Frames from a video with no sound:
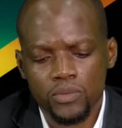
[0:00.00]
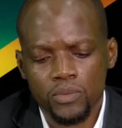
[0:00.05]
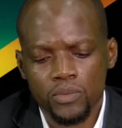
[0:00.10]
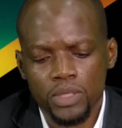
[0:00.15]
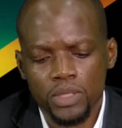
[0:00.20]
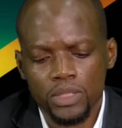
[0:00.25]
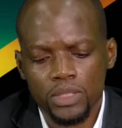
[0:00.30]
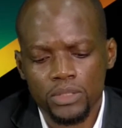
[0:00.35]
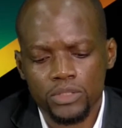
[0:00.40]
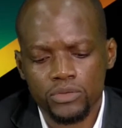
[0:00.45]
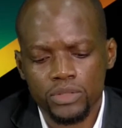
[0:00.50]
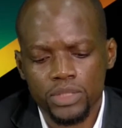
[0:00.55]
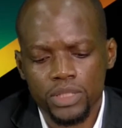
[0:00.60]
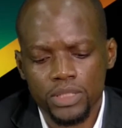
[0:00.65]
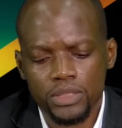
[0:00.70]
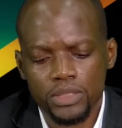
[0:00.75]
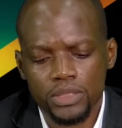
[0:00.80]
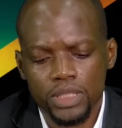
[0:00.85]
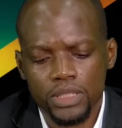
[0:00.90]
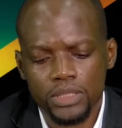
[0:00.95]
were
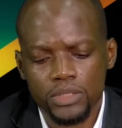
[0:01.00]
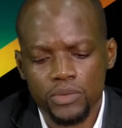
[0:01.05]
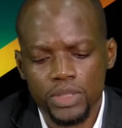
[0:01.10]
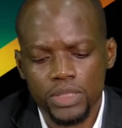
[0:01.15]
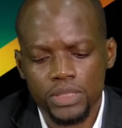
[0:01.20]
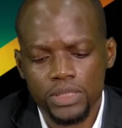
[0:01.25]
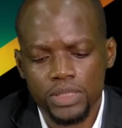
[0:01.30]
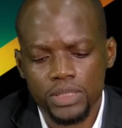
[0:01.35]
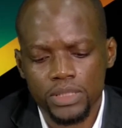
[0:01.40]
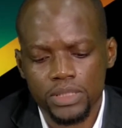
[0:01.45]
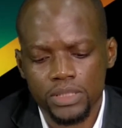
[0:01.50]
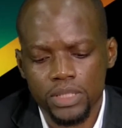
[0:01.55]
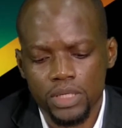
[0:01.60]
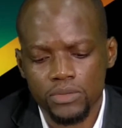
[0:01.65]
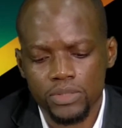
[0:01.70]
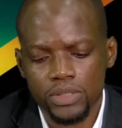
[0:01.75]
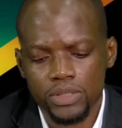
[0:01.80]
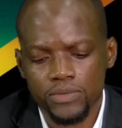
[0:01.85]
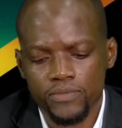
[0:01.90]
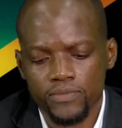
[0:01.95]

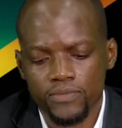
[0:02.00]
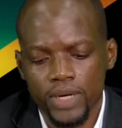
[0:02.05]
326,000,